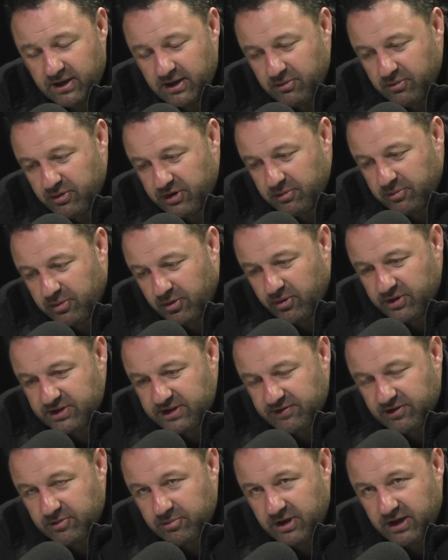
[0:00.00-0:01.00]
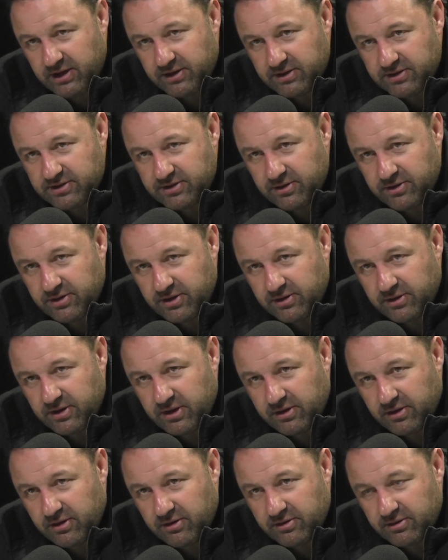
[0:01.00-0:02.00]
When employees have to pay this, do you think they're
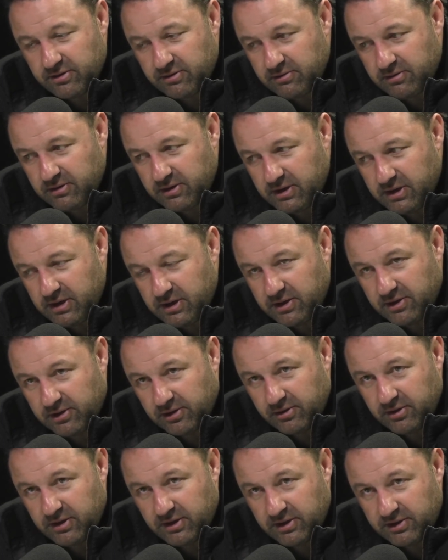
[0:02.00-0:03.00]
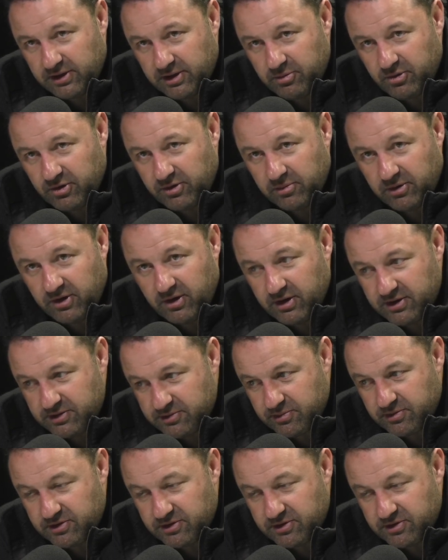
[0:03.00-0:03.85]
going to include it in their bottom lines?